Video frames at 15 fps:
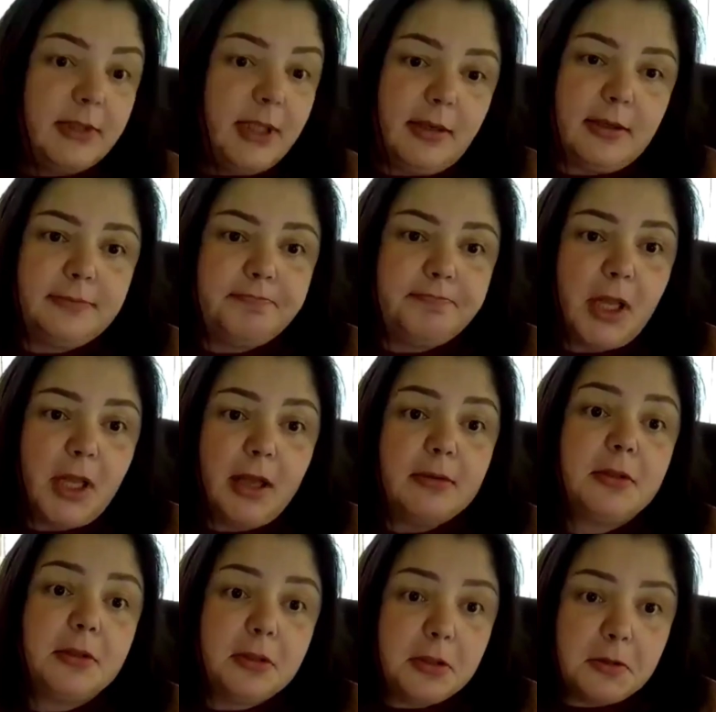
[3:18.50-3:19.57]
there,
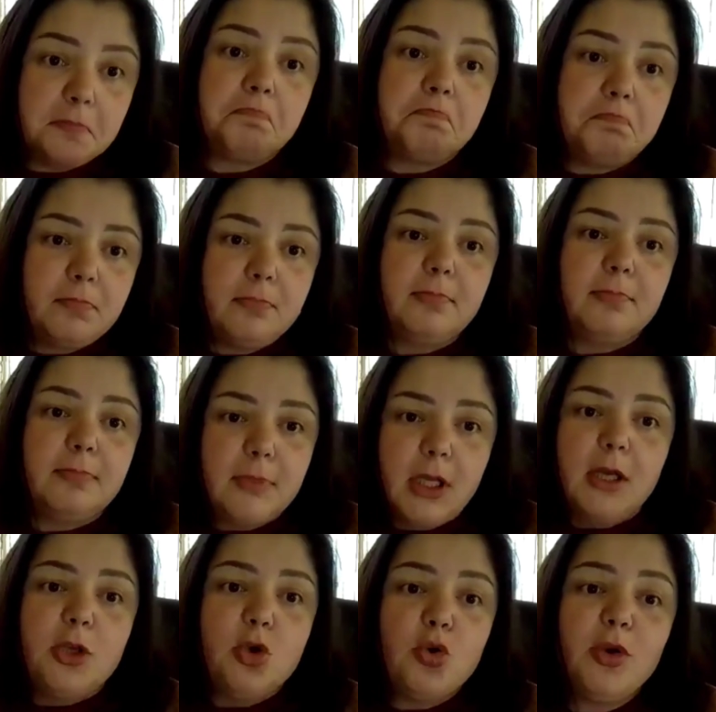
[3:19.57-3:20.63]
and
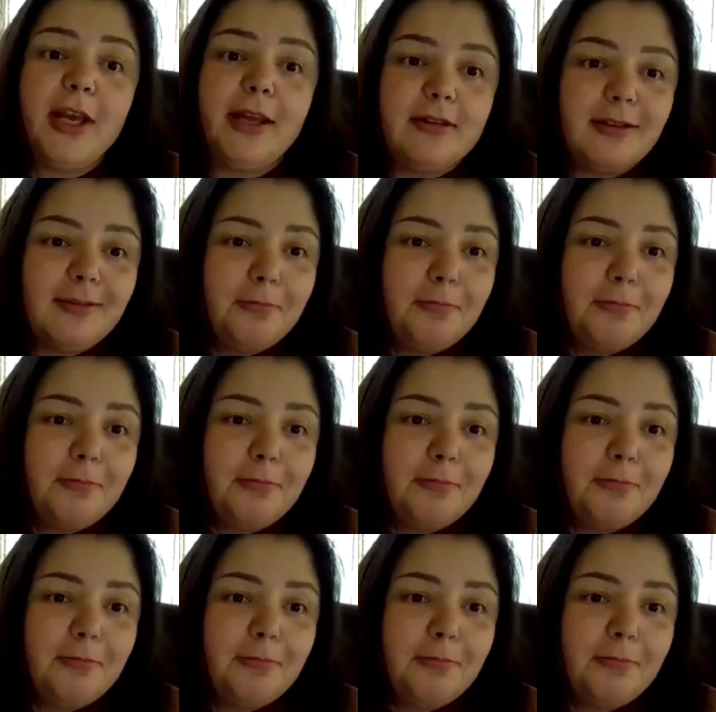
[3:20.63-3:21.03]
you can